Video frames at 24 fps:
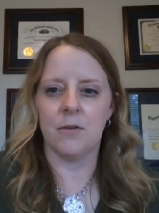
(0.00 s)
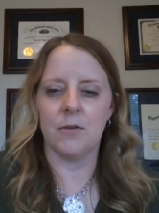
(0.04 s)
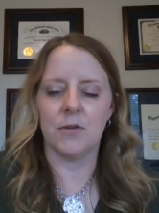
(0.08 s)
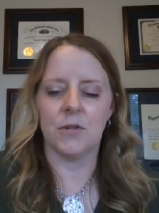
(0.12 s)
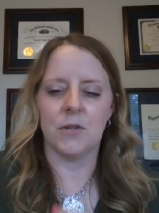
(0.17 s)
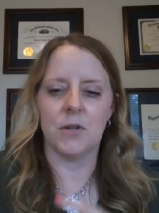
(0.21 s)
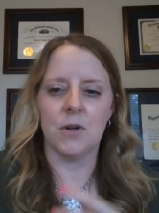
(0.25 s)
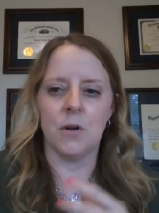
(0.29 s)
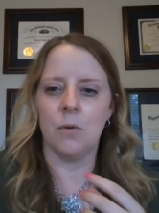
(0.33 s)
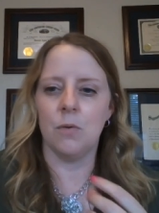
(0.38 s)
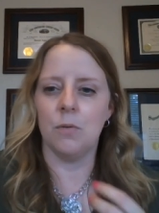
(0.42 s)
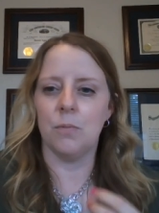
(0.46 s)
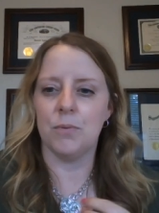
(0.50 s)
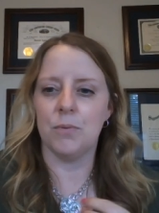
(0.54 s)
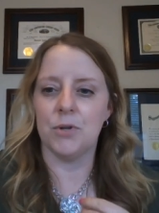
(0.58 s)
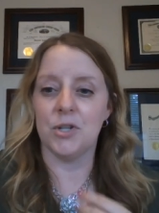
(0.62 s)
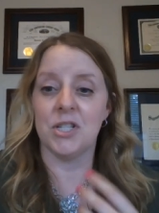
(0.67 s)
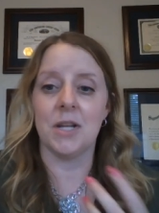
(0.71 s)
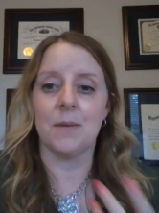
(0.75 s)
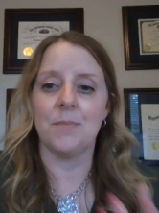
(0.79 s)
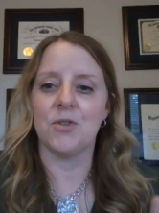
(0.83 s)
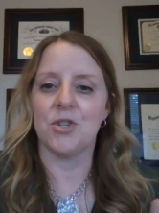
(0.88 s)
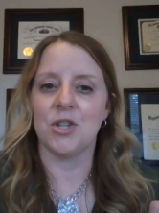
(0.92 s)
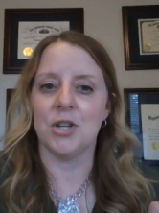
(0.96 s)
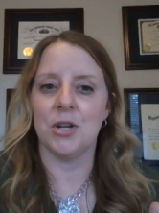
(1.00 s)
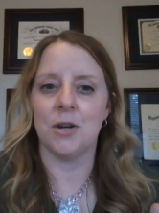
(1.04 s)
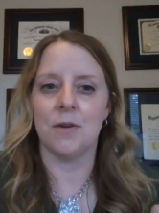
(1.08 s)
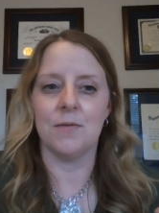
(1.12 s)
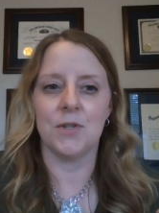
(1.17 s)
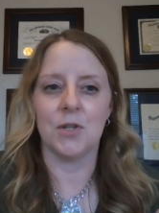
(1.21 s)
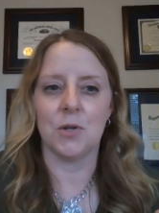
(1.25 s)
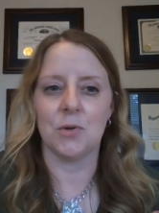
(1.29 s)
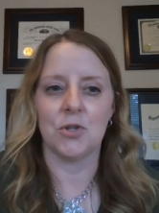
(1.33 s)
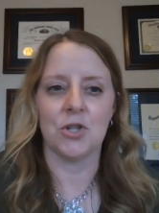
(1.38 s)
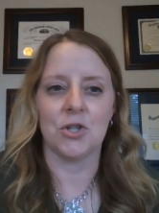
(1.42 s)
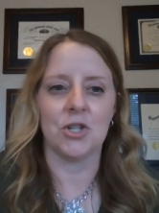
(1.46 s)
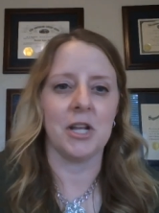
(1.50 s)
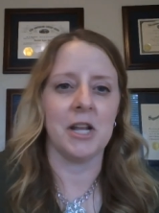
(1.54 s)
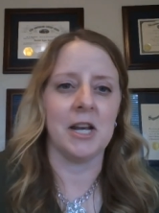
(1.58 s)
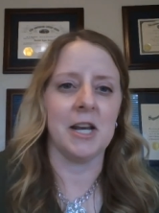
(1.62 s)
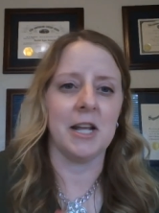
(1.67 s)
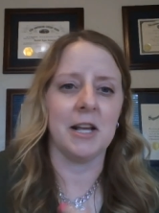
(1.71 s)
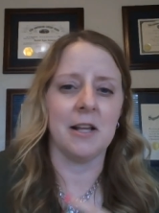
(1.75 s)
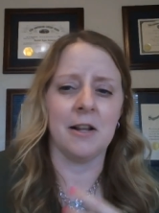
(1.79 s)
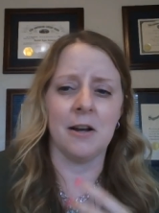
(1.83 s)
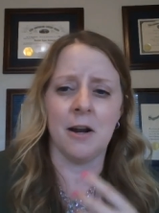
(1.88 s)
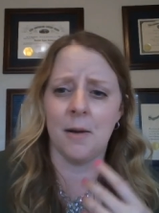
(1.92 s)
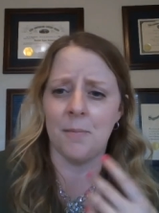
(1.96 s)
There's no presumption of socially and
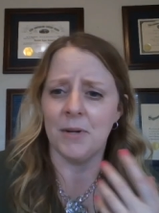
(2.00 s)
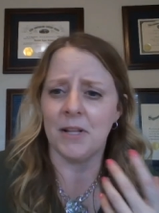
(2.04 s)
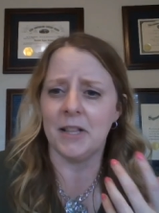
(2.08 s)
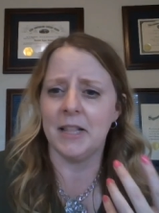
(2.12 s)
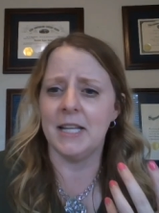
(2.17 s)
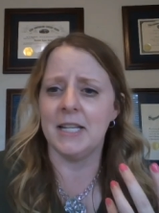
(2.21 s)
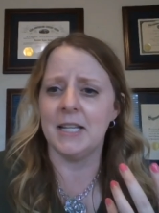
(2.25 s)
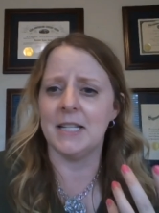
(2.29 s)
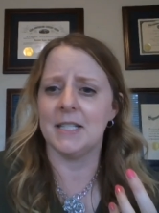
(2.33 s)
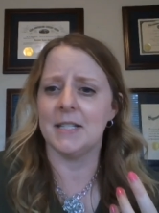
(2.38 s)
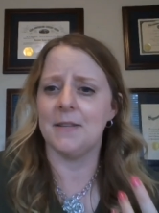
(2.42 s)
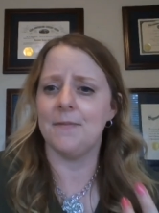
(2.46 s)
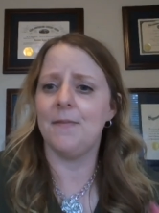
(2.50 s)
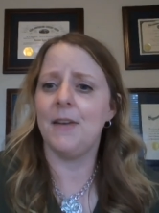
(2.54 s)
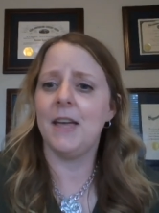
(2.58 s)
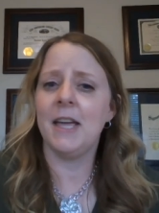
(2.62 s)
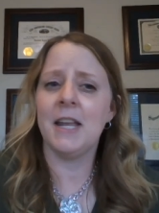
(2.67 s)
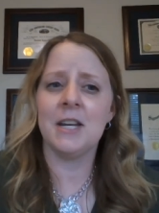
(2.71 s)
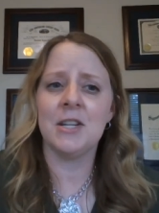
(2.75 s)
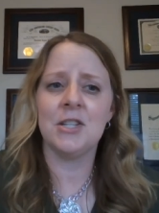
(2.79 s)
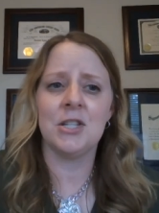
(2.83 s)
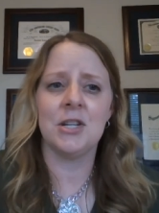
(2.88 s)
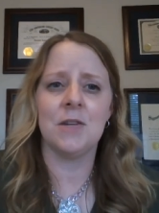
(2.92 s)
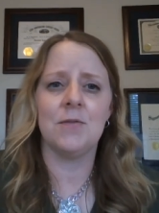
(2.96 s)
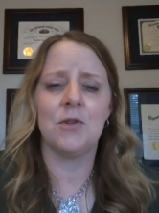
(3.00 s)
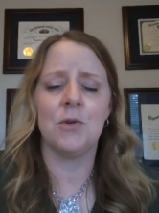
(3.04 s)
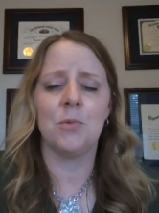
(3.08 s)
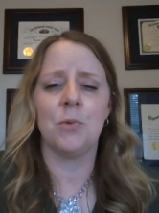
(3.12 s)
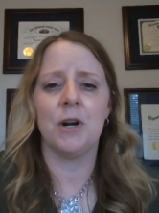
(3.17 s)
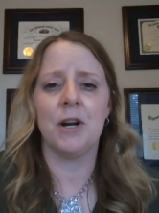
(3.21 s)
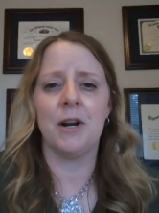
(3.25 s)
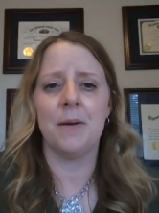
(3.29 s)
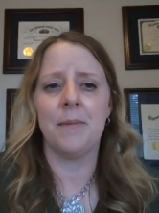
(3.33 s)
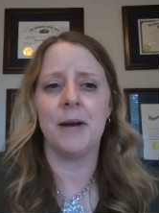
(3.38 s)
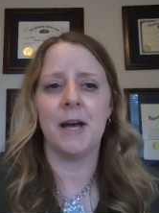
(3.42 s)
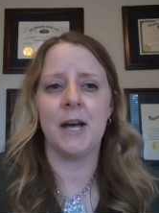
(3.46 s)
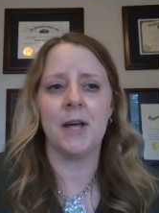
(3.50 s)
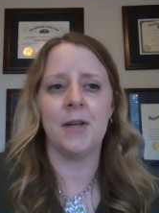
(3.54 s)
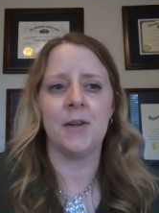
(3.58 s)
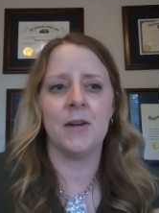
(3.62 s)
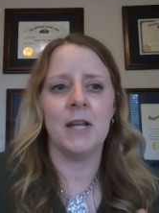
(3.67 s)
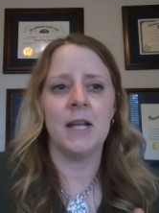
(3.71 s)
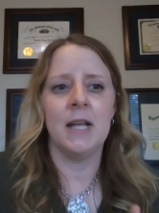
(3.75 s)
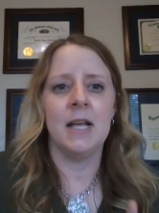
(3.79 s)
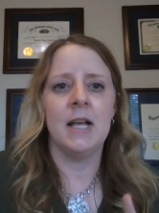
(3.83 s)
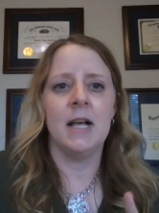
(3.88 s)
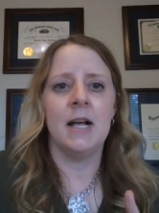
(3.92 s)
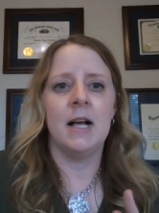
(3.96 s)
economically disadvantaged you have to worry about.
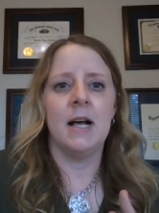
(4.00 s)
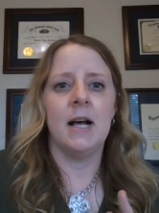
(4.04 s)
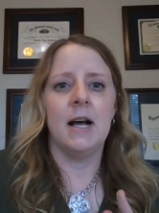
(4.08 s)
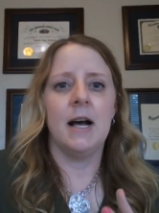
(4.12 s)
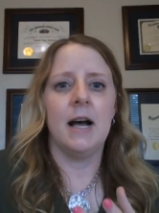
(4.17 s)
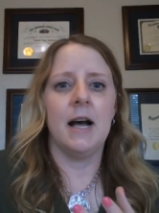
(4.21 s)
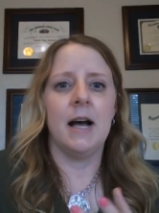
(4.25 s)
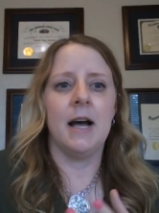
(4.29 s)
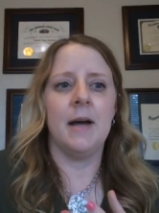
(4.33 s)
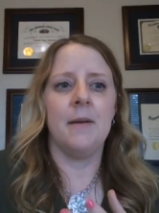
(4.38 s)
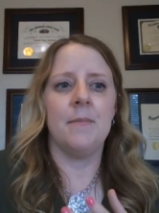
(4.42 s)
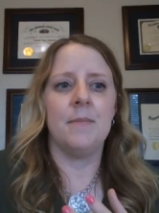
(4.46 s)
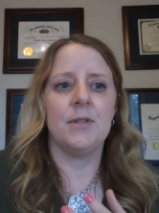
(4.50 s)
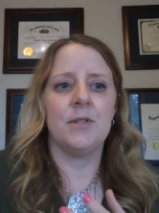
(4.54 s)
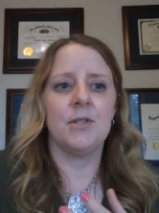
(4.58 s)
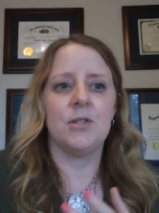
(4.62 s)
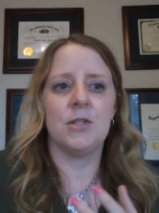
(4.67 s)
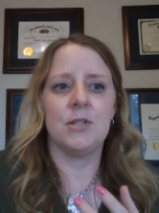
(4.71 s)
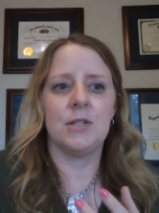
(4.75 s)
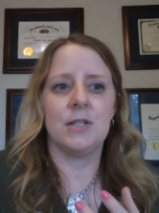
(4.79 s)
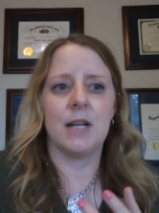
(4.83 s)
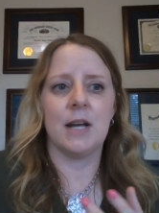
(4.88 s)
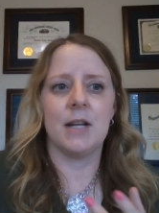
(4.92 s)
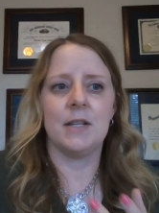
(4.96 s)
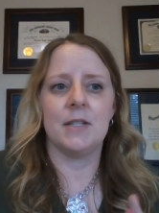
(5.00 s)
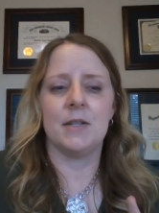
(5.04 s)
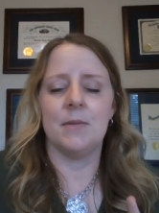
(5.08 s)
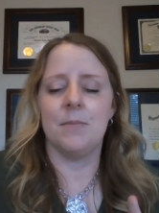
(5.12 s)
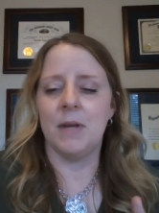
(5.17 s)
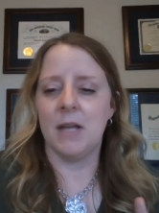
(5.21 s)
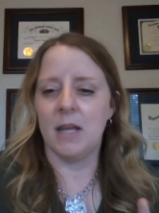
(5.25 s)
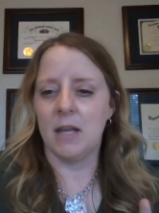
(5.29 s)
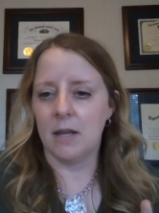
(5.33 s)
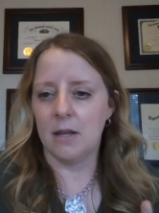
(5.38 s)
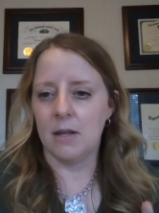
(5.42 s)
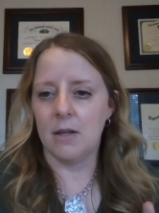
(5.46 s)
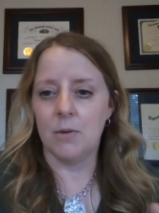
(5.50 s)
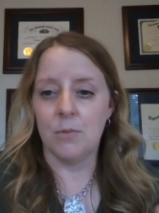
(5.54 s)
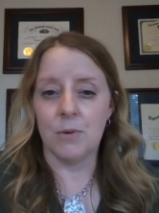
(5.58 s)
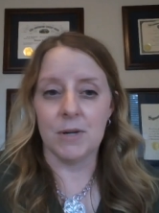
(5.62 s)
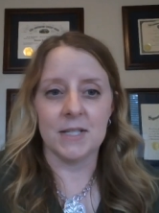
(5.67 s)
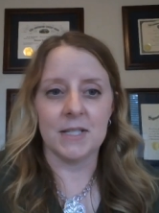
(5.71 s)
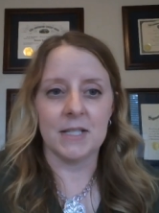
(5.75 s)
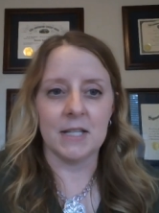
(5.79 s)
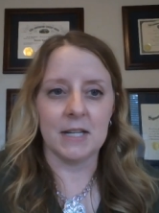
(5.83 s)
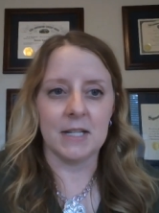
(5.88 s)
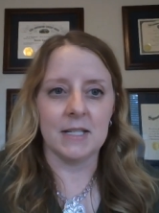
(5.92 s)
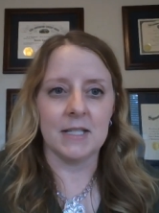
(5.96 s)
This just has to be
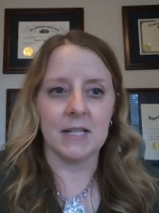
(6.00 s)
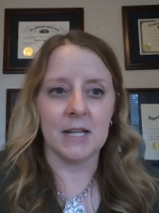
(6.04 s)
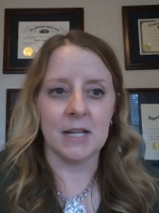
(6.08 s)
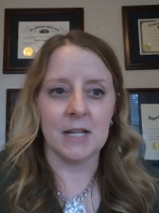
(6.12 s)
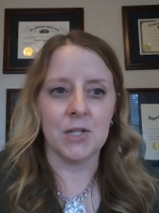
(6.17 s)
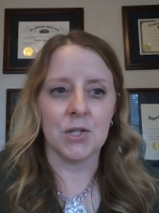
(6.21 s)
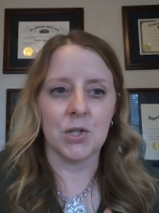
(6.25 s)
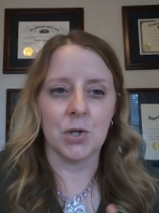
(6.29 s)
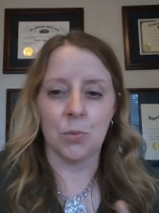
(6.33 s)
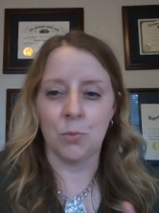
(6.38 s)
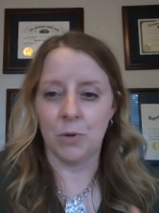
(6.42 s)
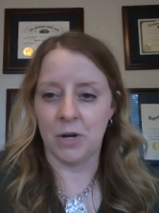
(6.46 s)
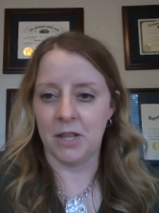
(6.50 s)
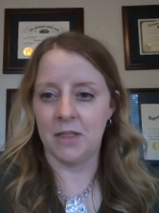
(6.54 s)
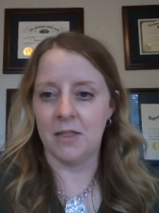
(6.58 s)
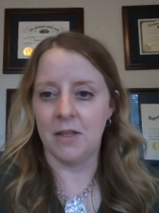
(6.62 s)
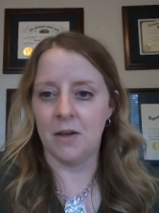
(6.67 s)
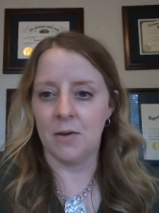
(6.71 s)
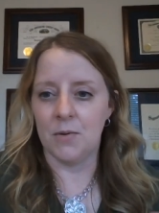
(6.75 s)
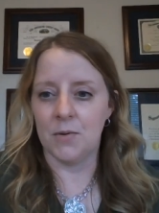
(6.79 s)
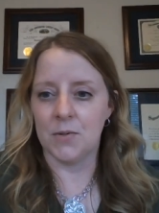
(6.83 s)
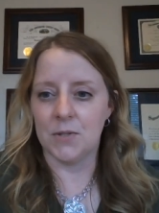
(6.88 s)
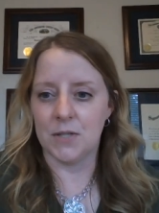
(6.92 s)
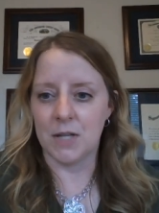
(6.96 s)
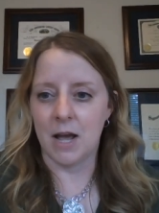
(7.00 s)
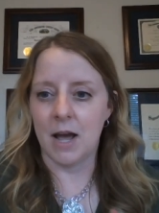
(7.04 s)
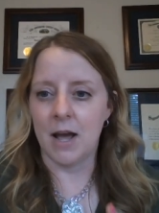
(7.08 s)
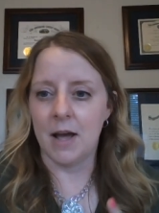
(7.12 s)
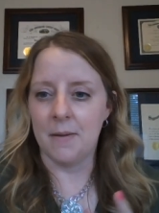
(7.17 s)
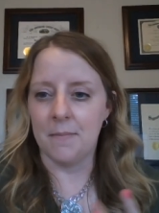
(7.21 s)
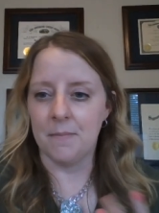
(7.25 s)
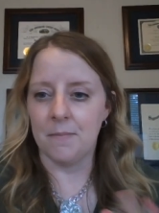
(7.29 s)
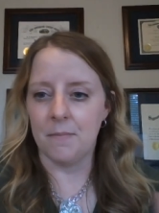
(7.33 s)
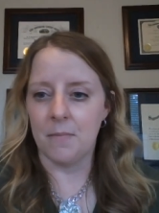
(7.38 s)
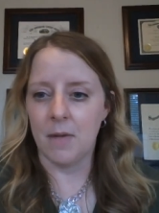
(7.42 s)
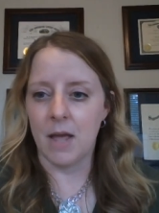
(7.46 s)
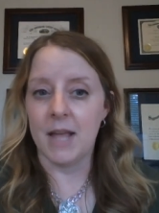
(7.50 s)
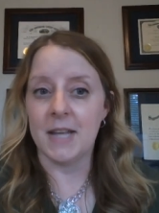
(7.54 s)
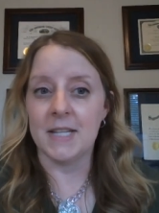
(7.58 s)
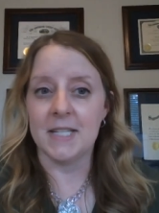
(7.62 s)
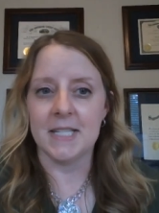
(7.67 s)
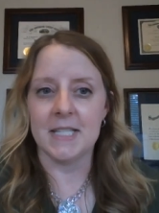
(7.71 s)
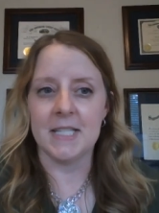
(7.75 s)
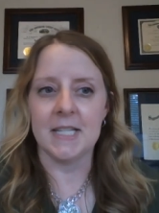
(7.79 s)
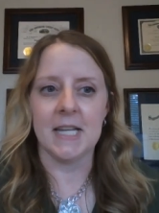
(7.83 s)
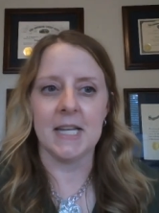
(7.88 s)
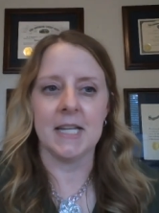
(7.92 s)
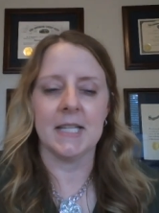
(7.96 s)
U.S. citizens or one of those
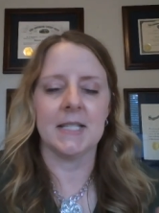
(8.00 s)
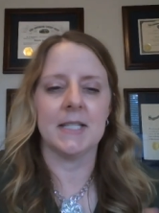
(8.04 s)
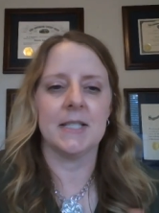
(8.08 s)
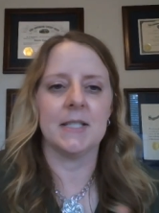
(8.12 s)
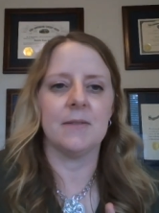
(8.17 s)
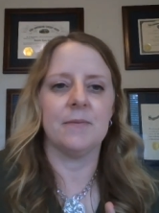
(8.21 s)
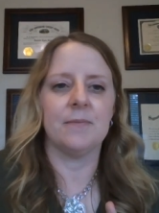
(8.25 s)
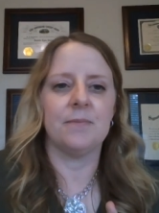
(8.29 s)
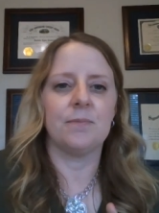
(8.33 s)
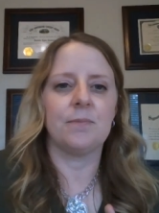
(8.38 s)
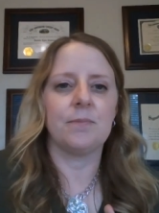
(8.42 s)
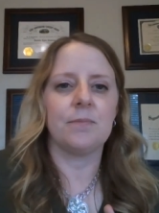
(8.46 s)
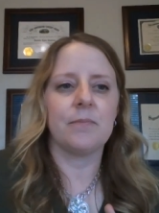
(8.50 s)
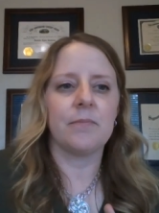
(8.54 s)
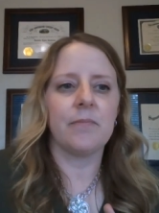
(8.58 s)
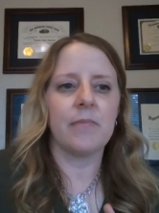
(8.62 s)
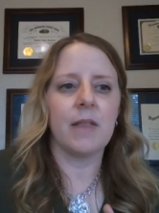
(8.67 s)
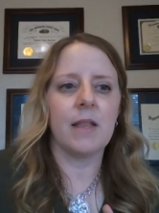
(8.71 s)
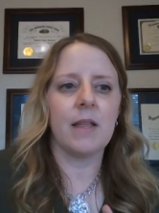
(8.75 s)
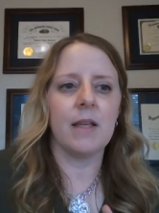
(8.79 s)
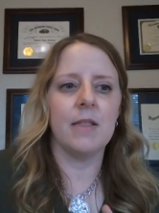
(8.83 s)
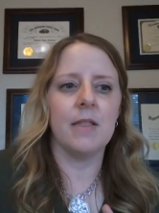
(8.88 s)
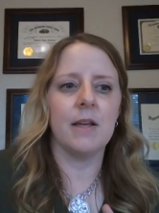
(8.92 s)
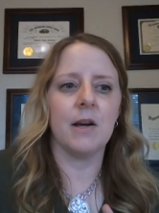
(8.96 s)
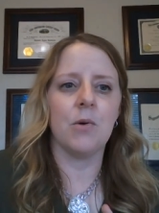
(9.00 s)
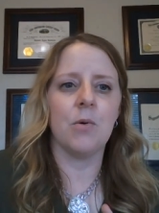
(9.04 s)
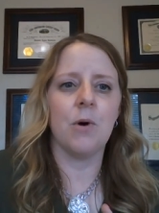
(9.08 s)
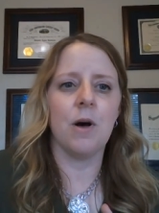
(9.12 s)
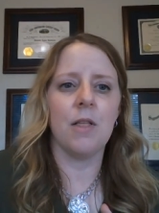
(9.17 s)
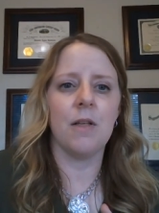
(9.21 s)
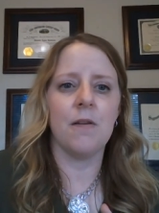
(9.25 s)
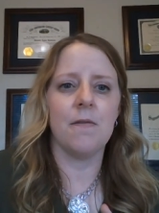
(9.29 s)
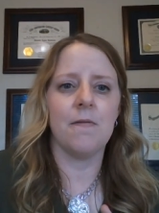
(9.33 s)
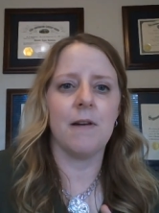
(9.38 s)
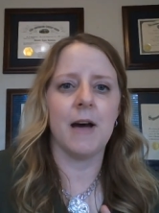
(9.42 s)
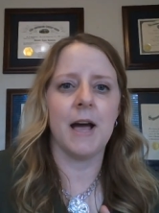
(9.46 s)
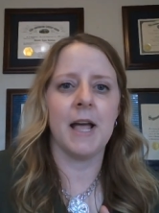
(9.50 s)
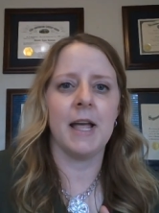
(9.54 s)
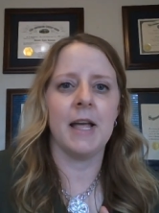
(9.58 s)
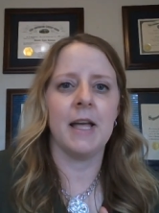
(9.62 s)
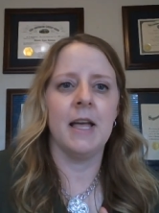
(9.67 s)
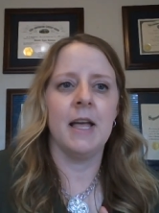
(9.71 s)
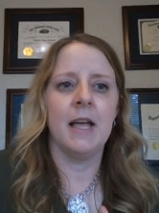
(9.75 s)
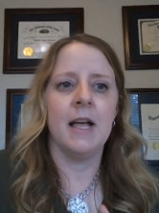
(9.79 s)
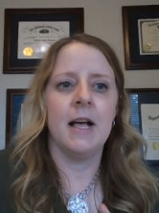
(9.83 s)
entities that qualify.